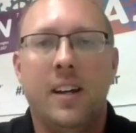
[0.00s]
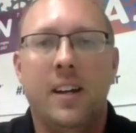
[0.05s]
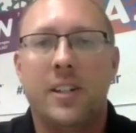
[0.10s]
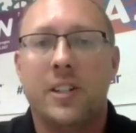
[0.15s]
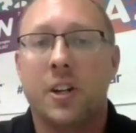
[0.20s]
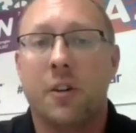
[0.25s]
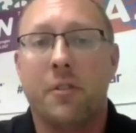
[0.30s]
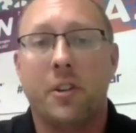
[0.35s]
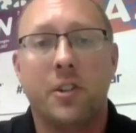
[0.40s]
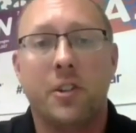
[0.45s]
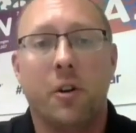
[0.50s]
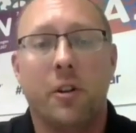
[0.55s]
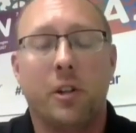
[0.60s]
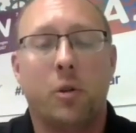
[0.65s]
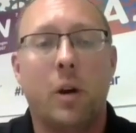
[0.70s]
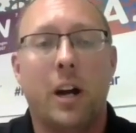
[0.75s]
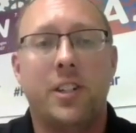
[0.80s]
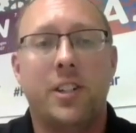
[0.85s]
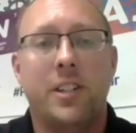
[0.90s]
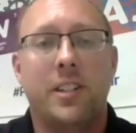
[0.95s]
So if there's no other
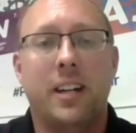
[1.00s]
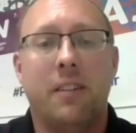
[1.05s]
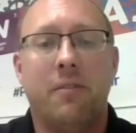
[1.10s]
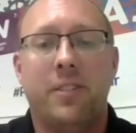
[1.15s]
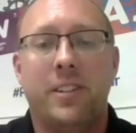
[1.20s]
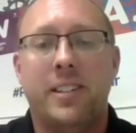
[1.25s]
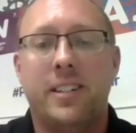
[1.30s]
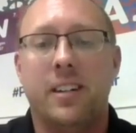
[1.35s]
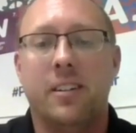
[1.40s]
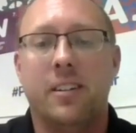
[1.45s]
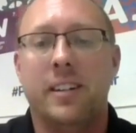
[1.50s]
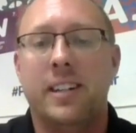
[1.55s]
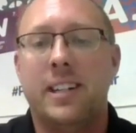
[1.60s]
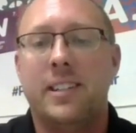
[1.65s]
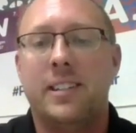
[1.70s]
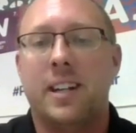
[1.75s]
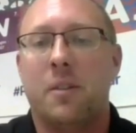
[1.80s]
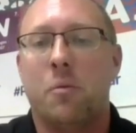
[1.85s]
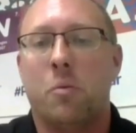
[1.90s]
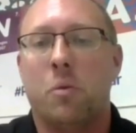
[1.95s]
questions on
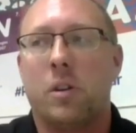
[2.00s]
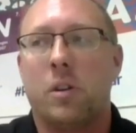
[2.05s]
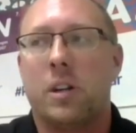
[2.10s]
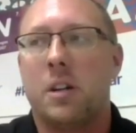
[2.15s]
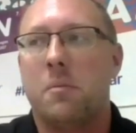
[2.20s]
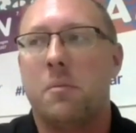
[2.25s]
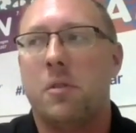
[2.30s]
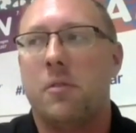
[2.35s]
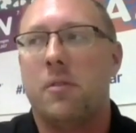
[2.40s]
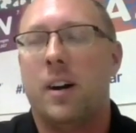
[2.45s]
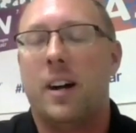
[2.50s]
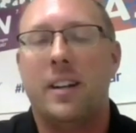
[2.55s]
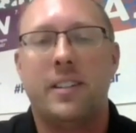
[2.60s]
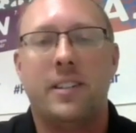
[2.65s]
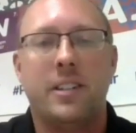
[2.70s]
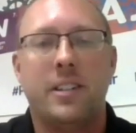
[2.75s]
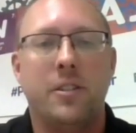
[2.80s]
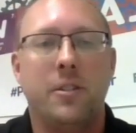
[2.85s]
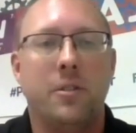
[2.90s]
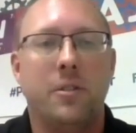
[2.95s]
facilities, we're going to move on
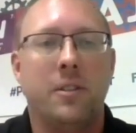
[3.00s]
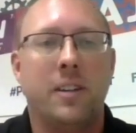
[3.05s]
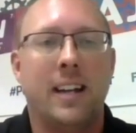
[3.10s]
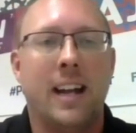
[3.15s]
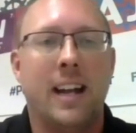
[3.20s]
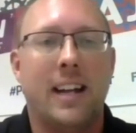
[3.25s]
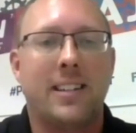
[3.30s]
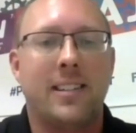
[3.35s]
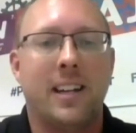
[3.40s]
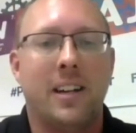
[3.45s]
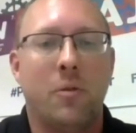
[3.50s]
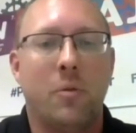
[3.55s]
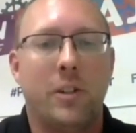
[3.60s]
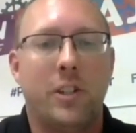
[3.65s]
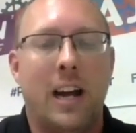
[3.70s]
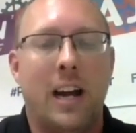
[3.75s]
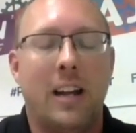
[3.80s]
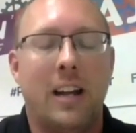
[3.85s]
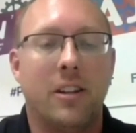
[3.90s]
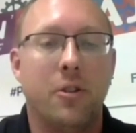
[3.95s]
to the next thing, which
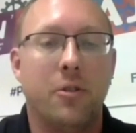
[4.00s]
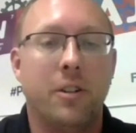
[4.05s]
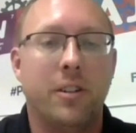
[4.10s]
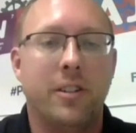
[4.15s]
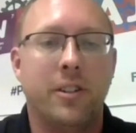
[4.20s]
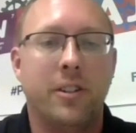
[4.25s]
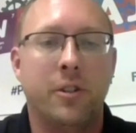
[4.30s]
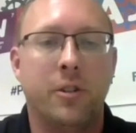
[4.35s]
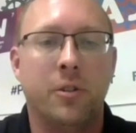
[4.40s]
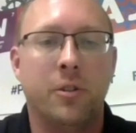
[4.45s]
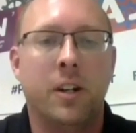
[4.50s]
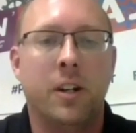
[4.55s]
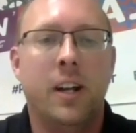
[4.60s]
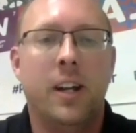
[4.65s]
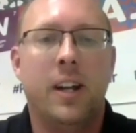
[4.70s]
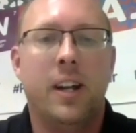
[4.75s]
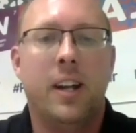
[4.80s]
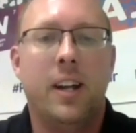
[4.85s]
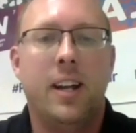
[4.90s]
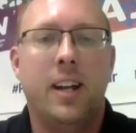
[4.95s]
I alluded to
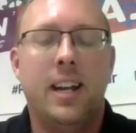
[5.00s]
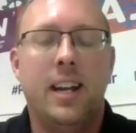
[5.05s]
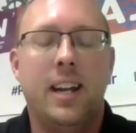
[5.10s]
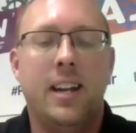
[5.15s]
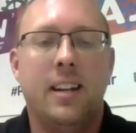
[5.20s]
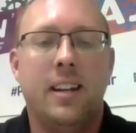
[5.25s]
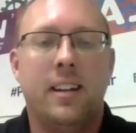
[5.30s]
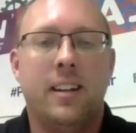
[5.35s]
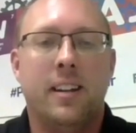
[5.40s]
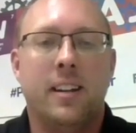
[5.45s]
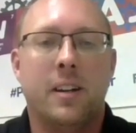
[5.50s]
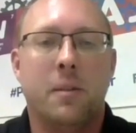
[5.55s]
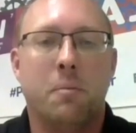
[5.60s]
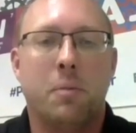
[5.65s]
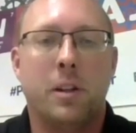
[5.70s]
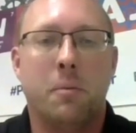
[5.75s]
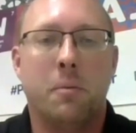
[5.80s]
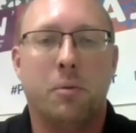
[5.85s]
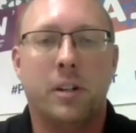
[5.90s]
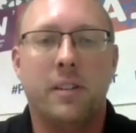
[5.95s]
in
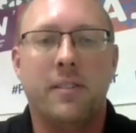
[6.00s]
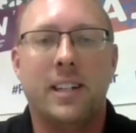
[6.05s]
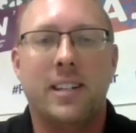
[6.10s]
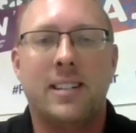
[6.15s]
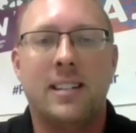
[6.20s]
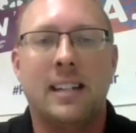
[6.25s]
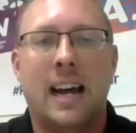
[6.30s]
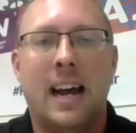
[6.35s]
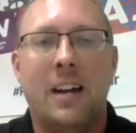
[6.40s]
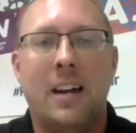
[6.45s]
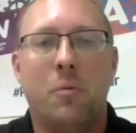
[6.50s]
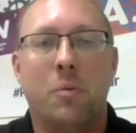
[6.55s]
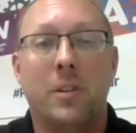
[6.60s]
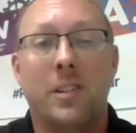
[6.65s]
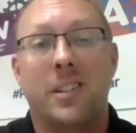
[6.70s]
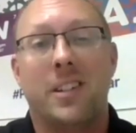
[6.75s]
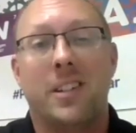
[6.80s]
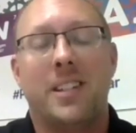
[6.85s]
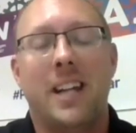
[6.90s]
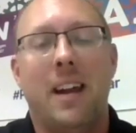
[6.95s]
the previous slide,
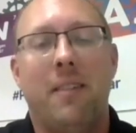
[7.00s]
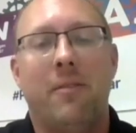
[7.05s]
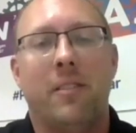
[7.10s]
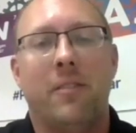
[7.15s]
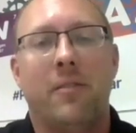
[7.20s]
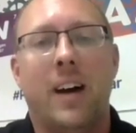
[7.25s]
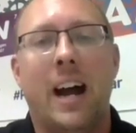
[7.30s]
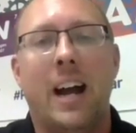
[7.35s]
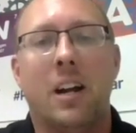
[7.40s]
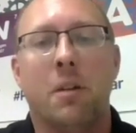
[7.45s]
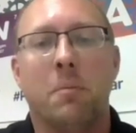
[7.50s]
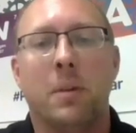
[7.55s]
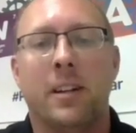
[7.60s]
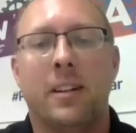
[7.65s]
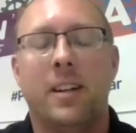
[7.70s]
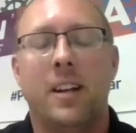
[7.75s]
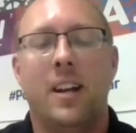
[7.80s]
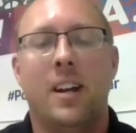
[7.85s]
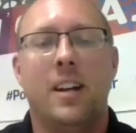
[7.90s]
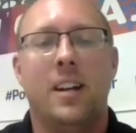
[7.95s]
was the safe environment.
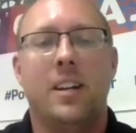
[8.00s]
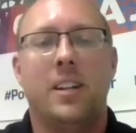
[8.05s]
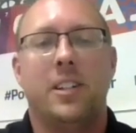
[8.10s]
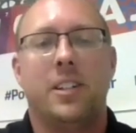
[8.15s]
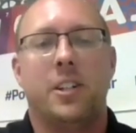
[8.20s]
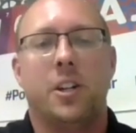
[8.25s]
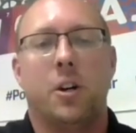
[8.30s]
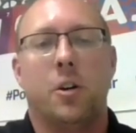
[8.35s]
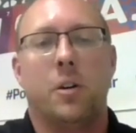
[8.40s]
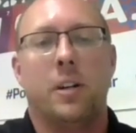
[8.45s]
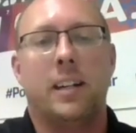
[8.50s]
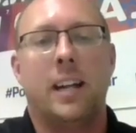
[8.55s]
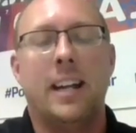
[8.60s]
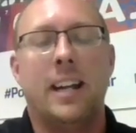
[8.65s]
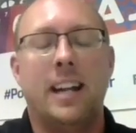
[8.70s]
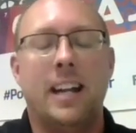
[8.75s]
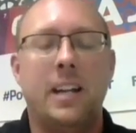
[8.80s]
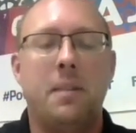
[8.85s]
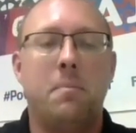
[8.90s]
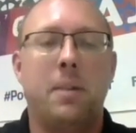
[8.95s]
So
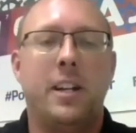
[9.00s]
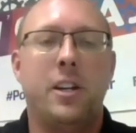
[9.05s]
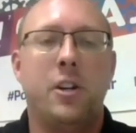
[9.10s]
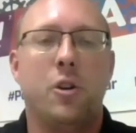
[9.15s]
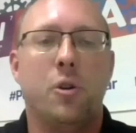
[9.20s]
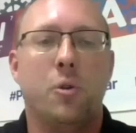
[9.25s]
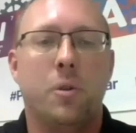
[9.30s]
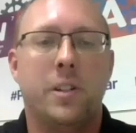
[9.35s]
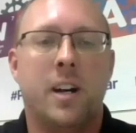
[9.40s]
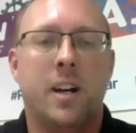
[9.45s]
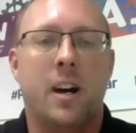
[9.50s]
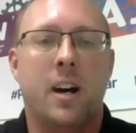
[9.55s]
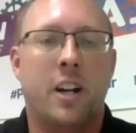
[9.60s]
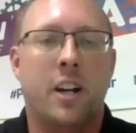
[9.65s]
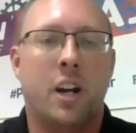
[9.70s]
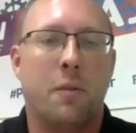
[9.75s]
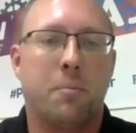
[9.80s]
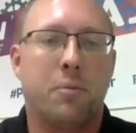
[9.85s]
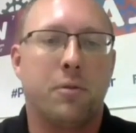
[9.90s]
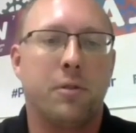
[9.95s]
again, anybody who was on
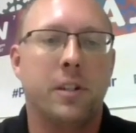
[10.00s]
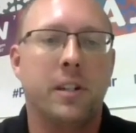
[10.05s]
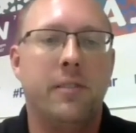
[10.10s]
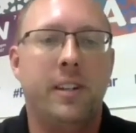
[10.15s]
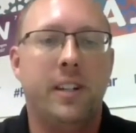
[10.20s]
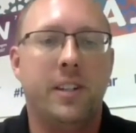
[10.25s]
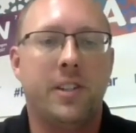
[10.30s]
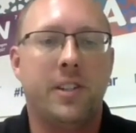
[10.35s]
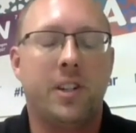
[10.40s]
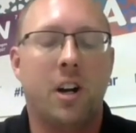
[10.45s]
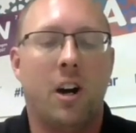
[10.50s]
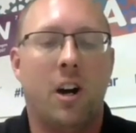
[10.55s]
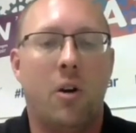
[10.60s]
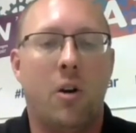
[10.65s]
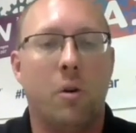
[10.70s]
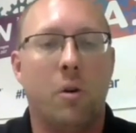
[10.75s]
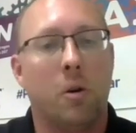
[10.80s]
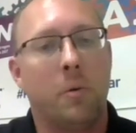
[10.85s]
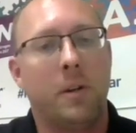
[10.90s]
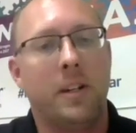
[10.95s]
our previous call
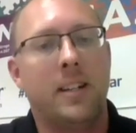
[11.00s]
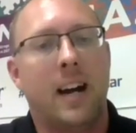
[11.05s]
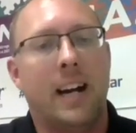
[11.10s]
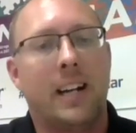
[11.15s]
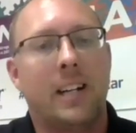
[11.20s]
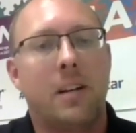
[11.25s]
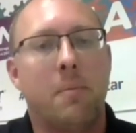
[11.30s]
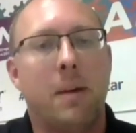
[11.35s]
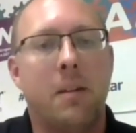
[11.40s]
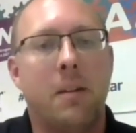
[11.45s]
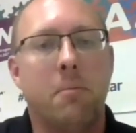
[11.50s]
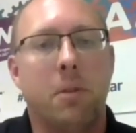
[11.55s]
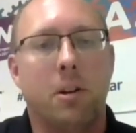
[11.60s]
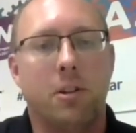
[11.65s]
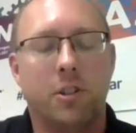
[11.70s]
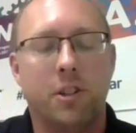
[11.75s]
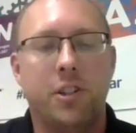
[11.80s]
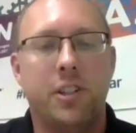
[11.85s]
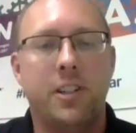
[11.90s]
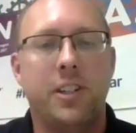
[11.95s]
where we talked about
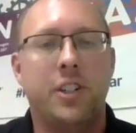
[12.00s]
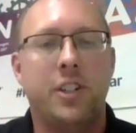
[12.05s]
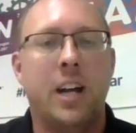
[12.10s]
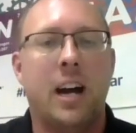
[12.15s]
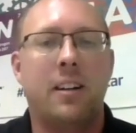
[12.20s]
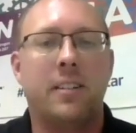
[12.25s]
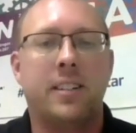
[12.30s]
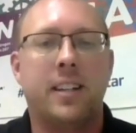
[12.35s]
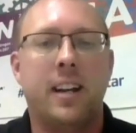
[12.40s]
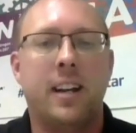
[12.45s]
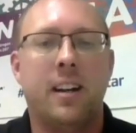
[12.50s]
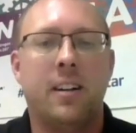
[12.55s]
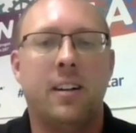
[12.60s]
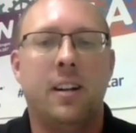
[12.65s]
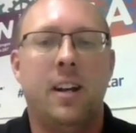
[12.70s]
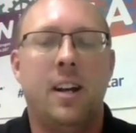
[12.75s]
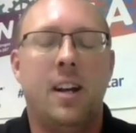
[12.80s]
emergency childcare,